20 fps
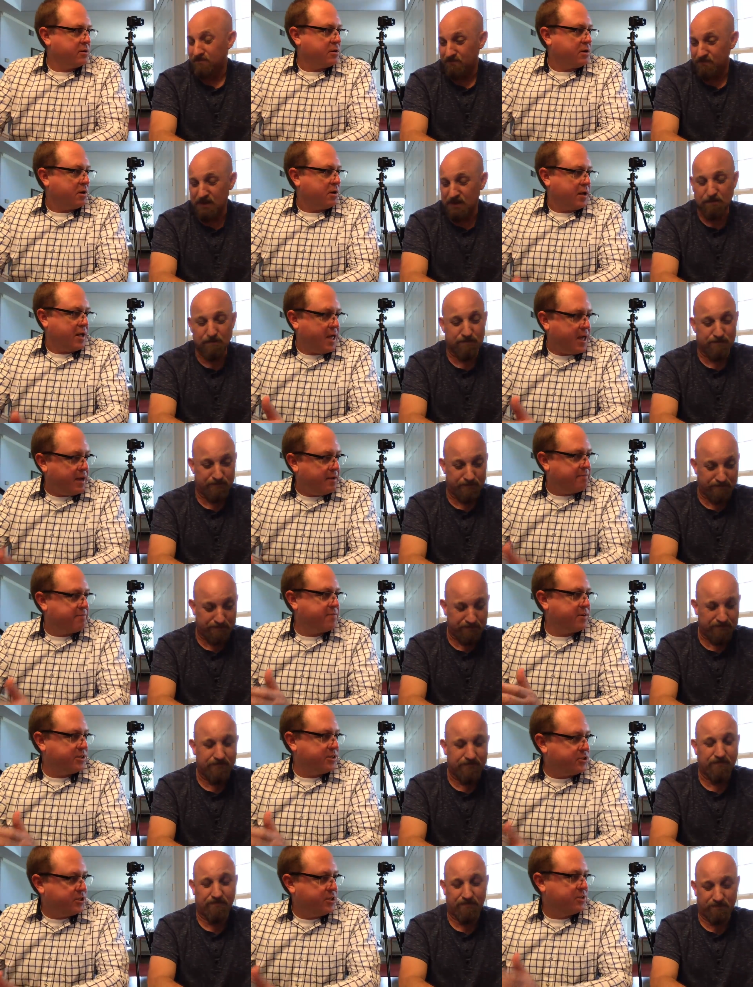Speaker 1: on yep. every
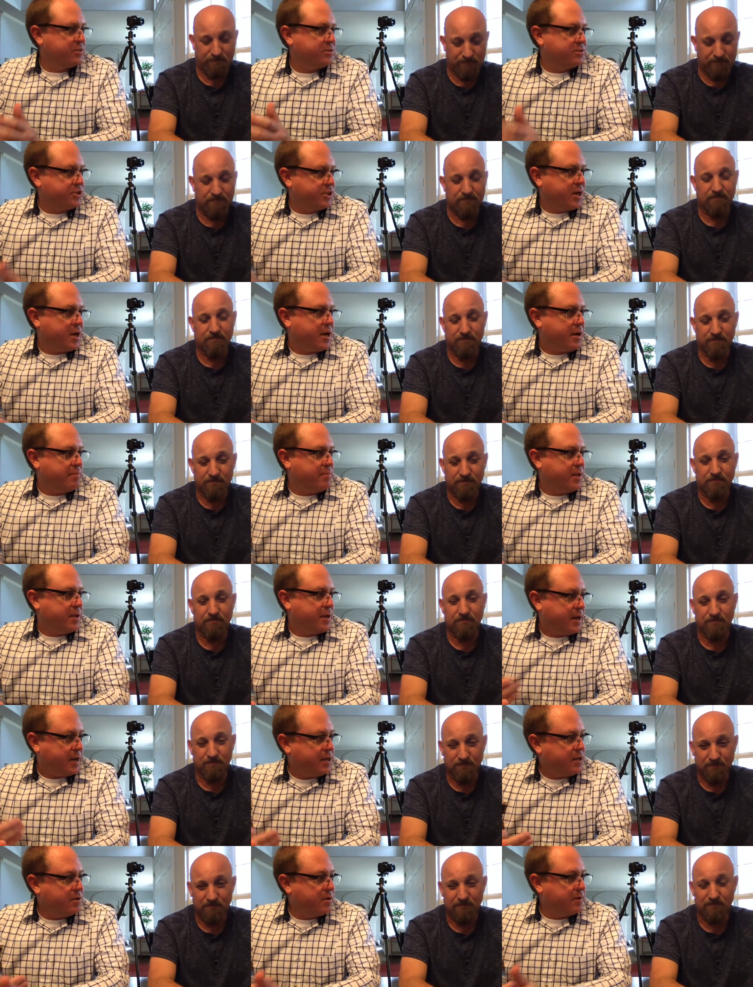single job that I
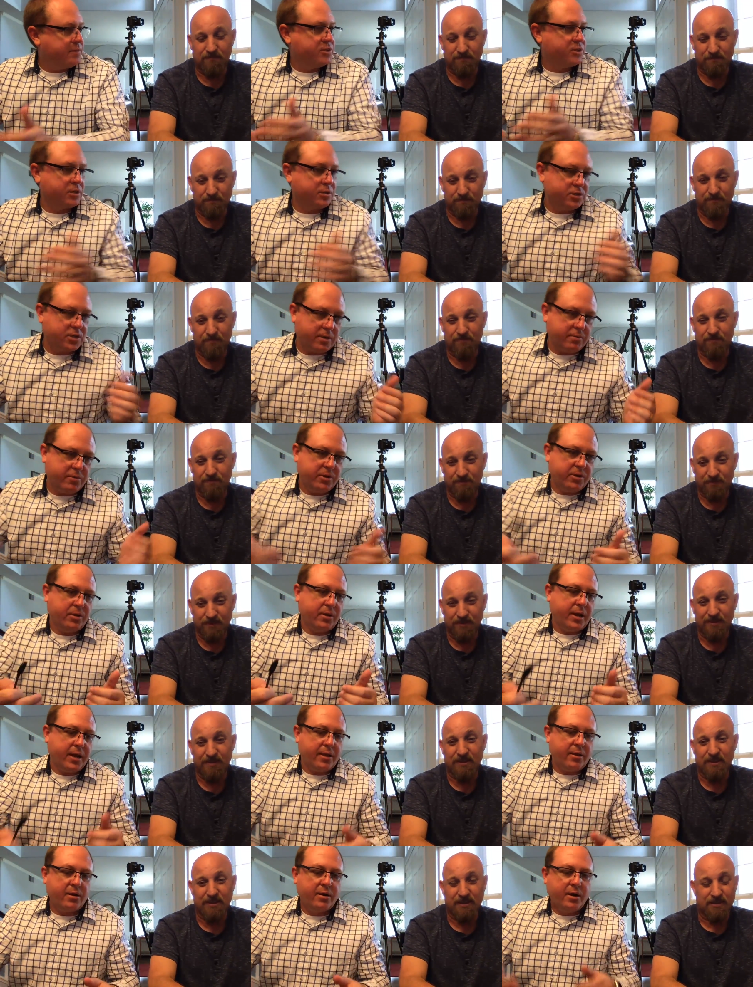do, every single job we do
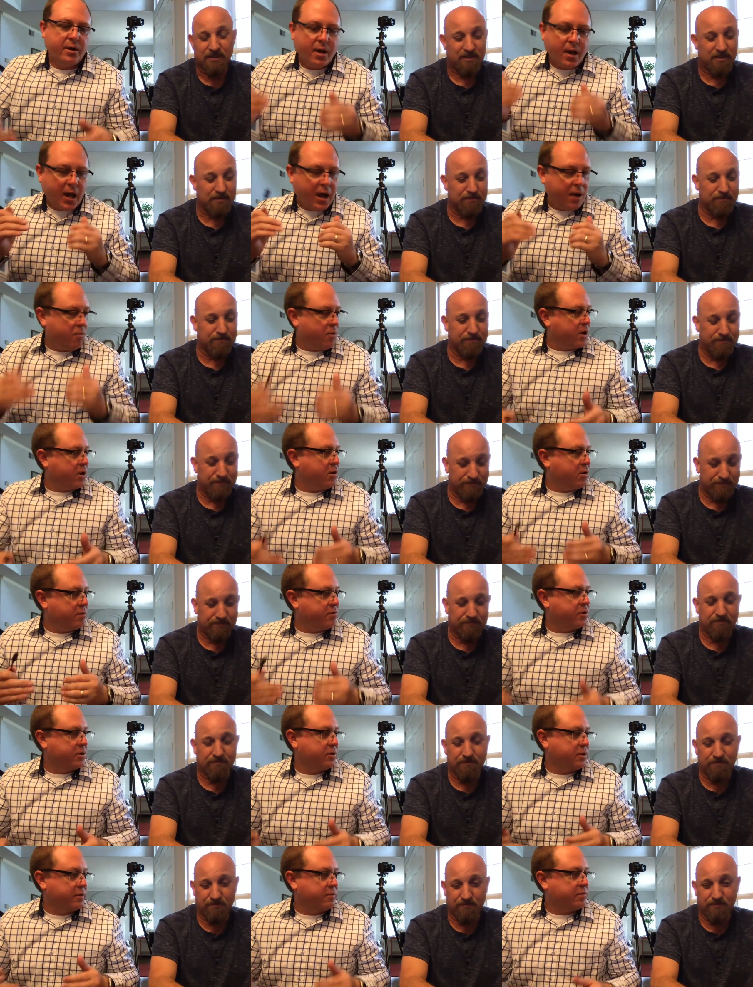together. Yep. I want to over
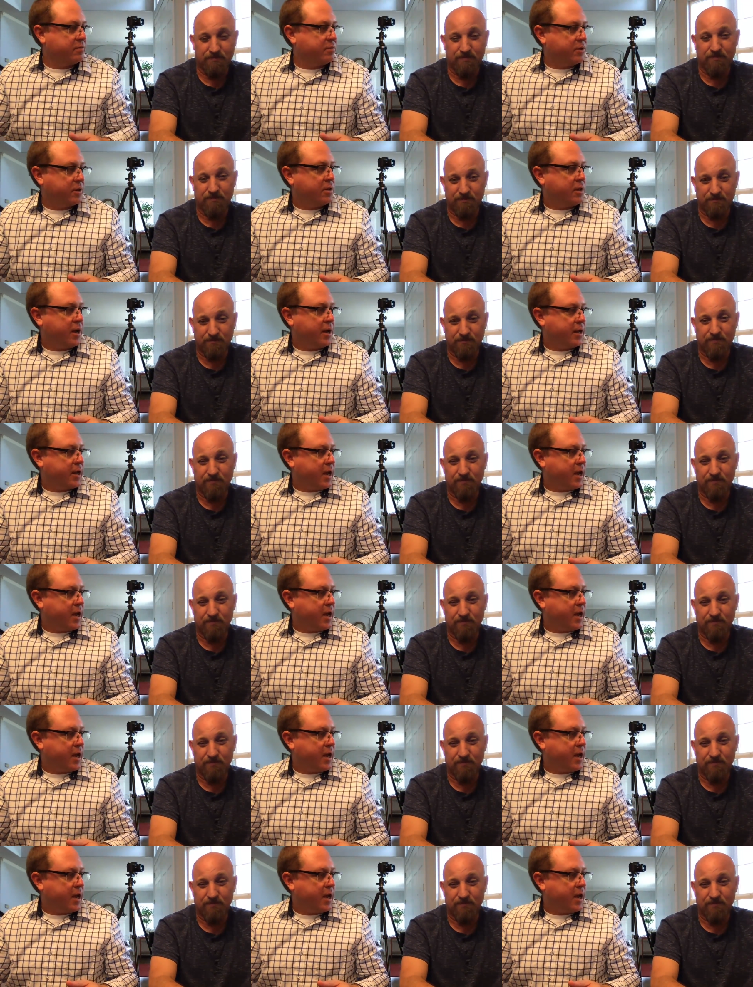deliver for the client.